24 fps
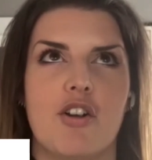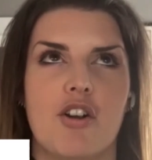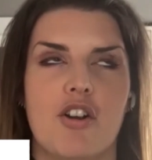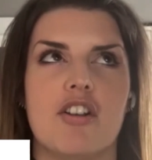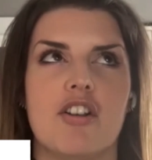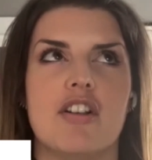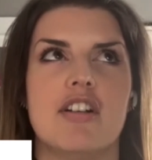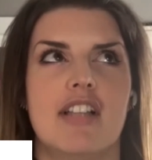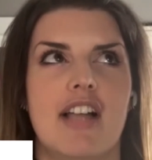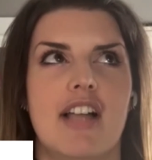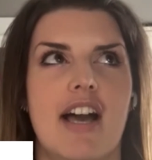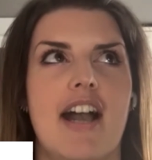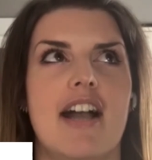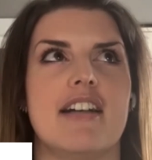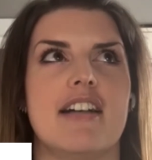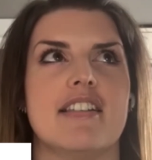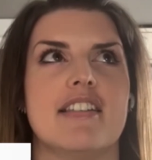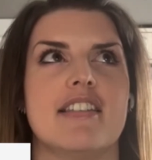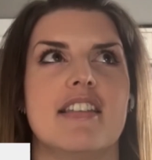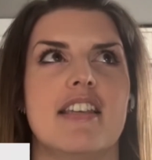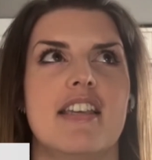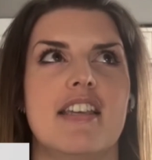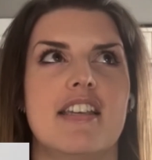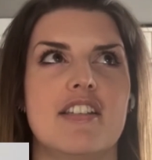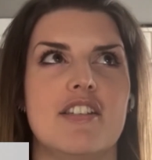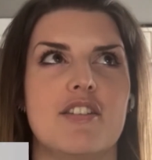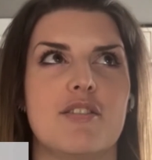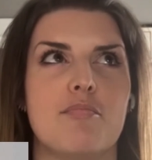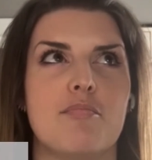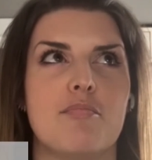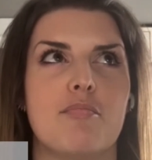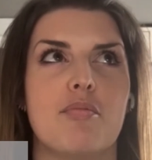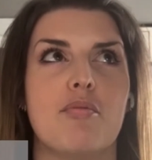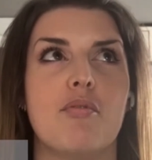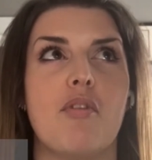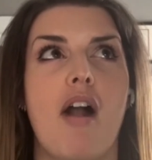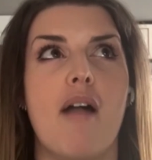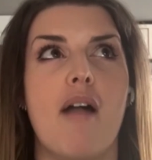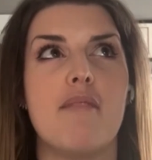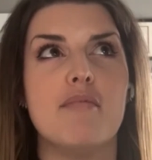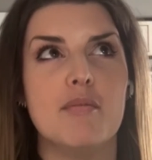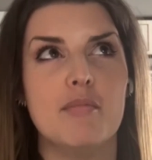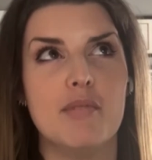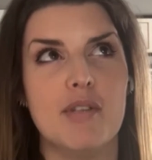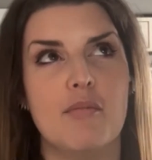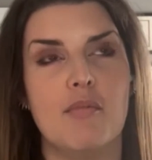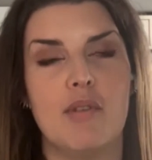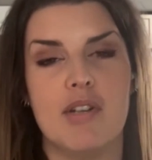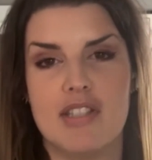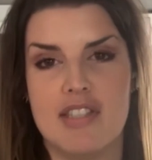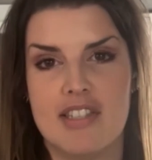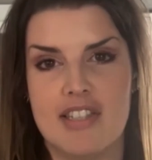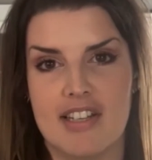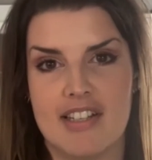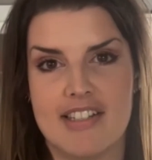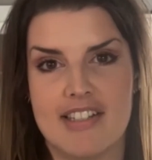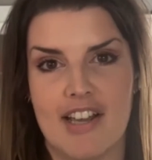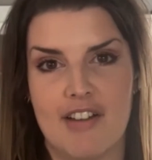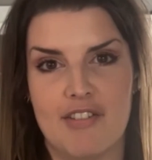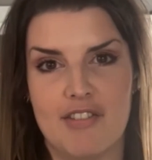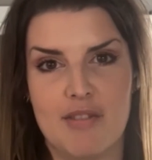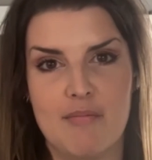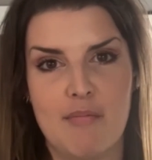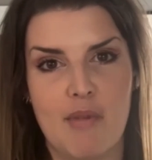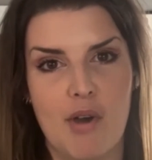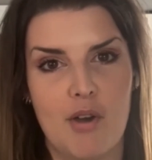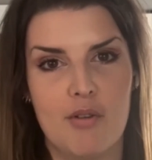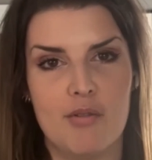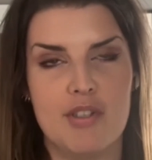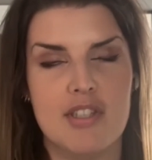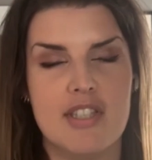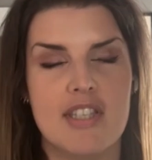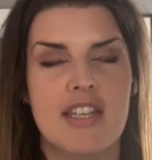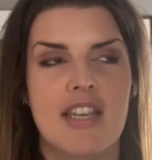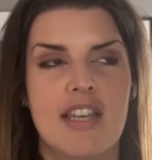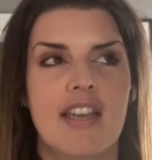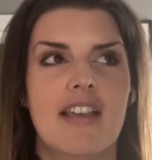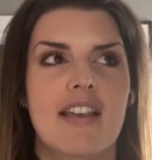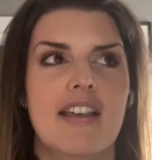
her class is probably what sticks out the most.